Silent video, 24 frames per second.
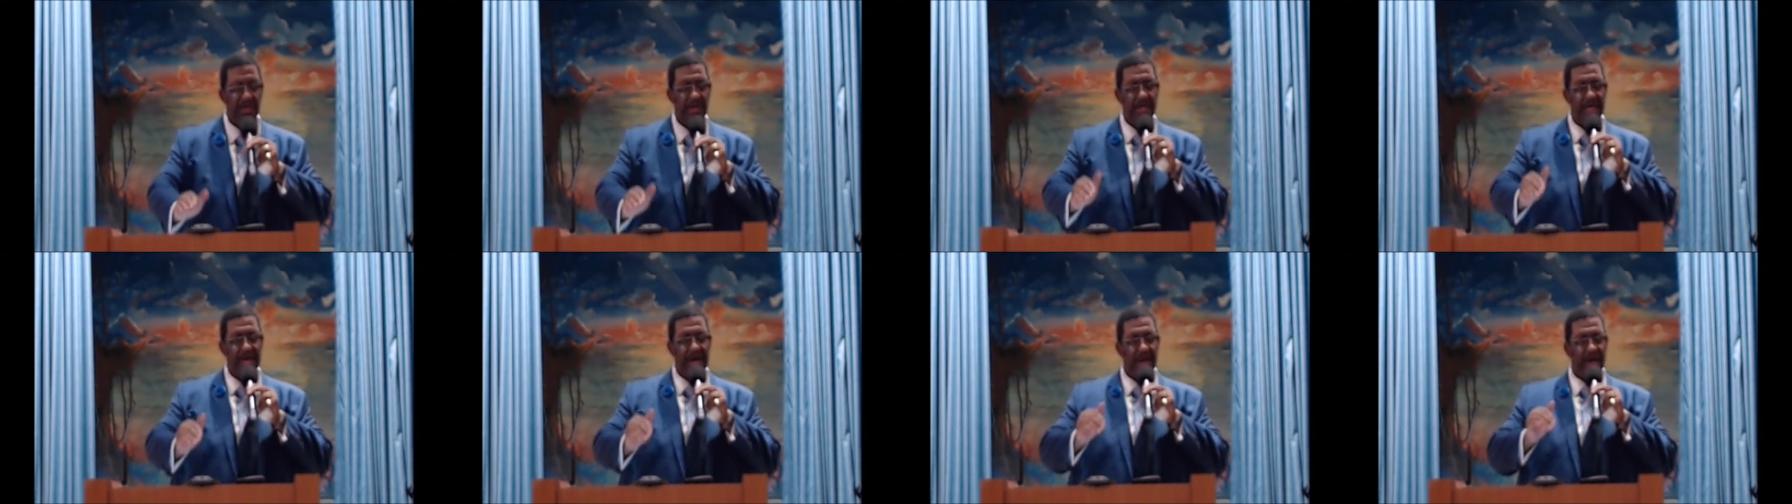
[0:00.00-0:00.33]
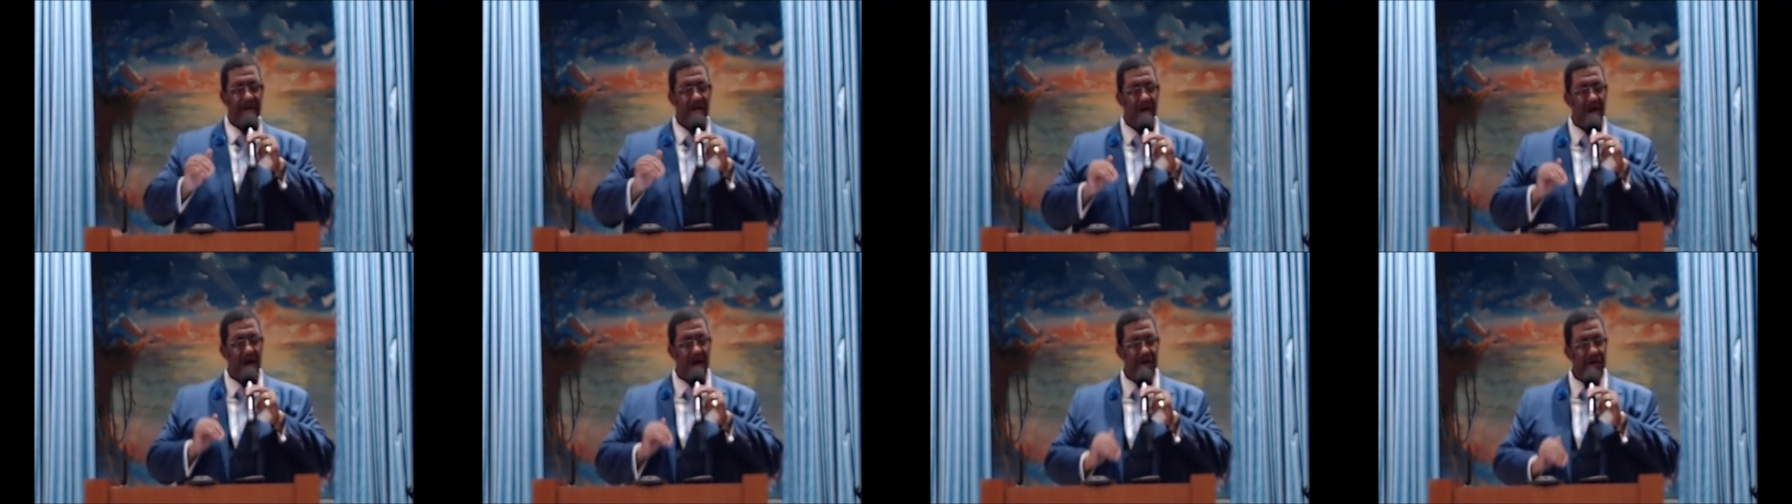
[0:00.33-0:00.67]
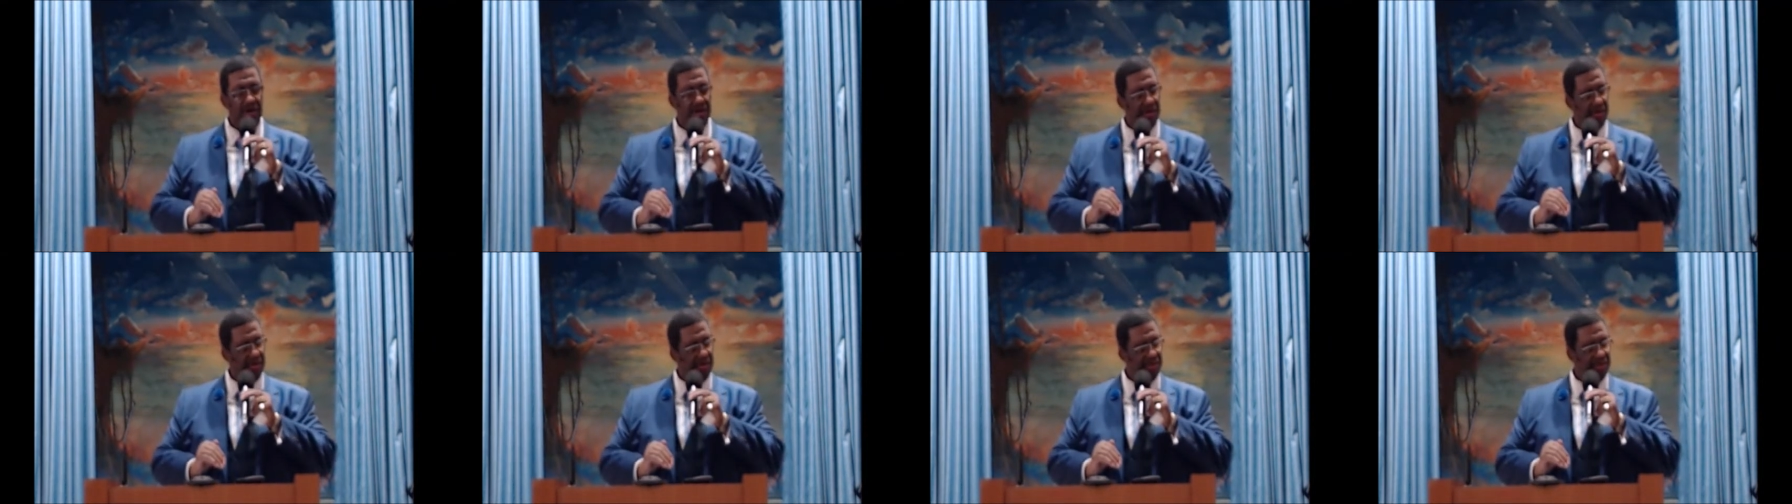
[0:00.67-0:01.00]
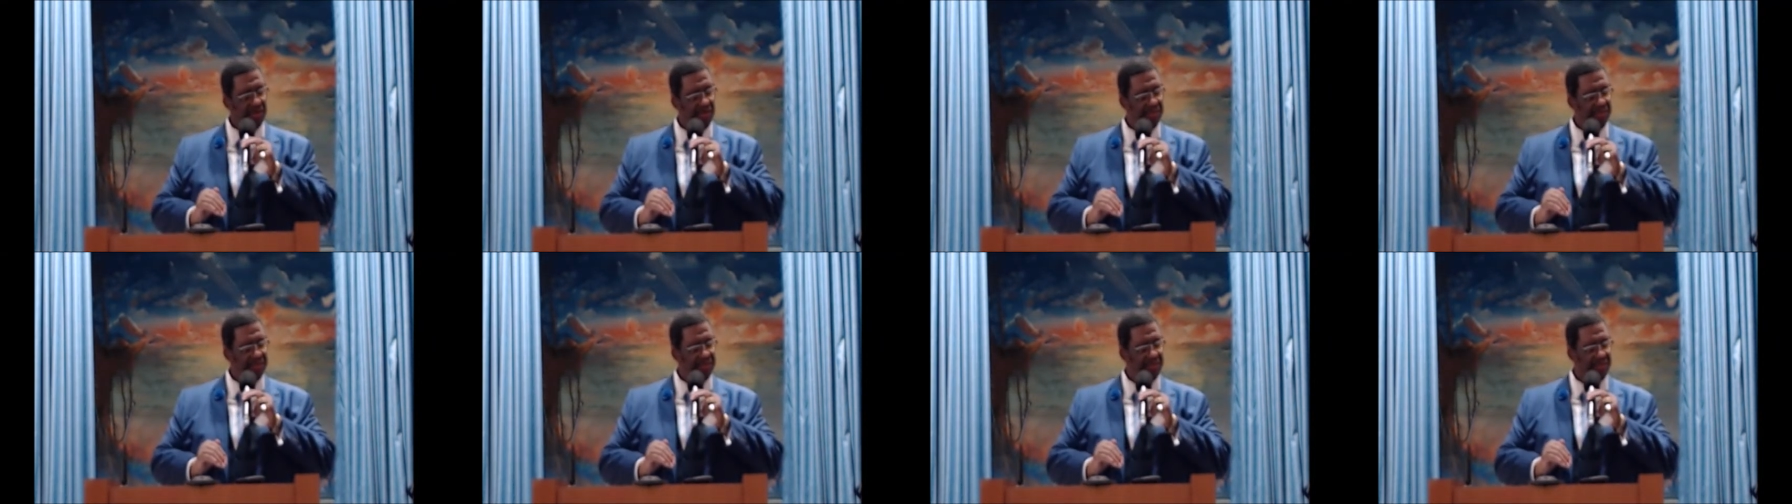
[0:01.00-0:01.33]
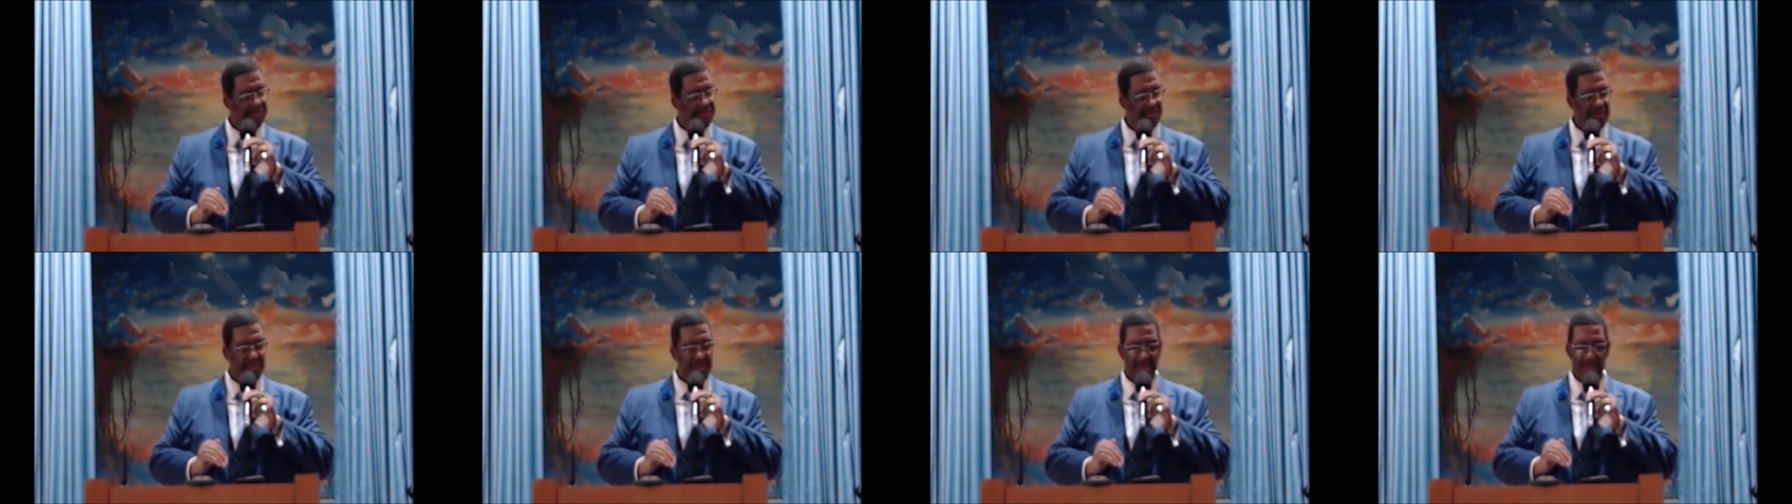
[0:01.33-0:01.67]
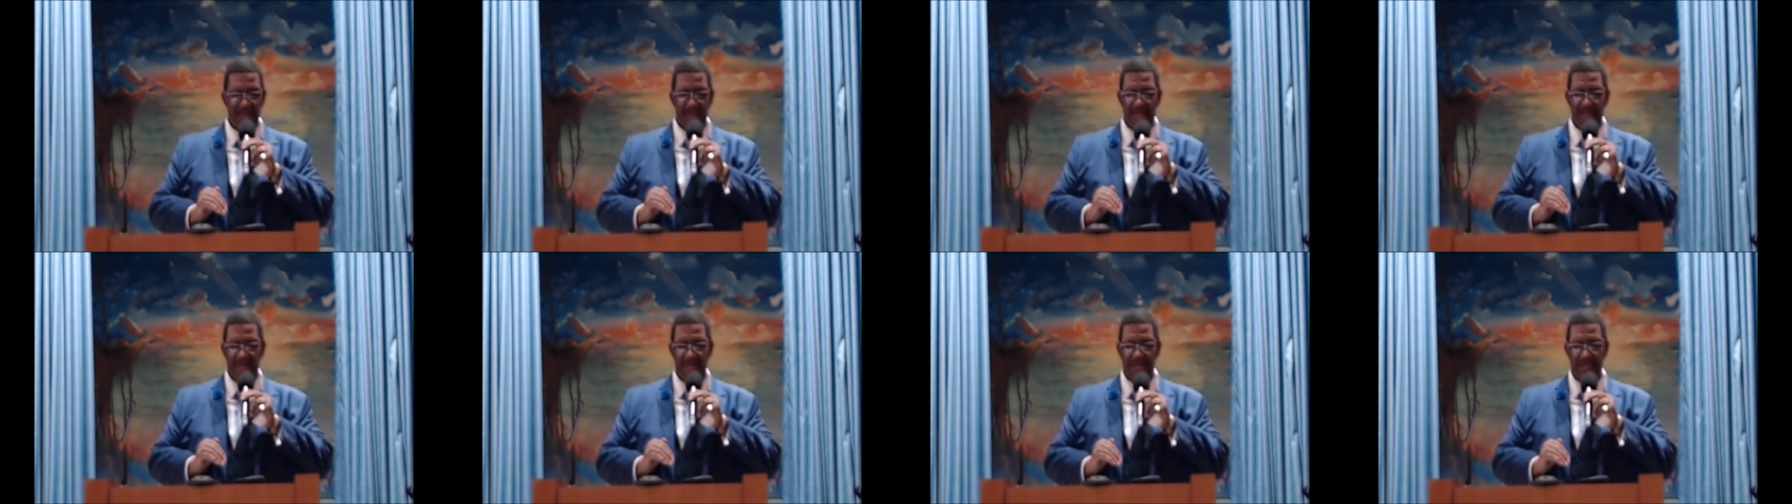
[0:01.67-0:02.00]
he got a gardener.
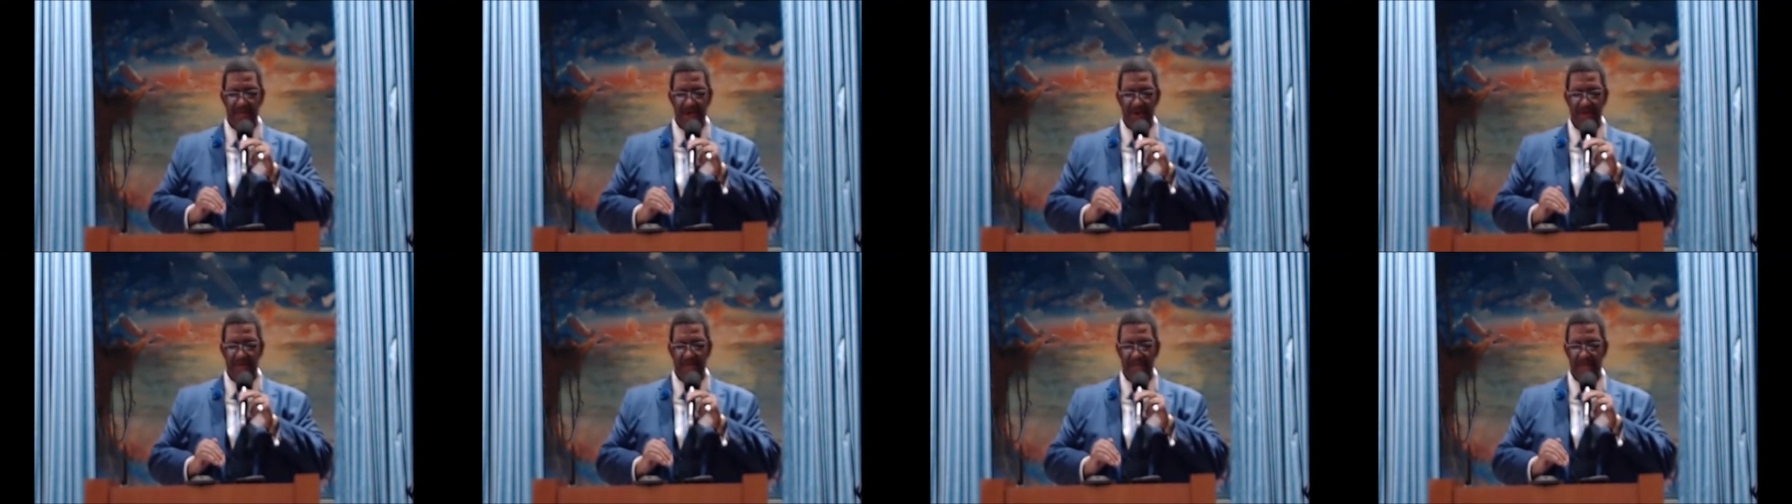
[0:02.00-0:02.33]
Did y'all get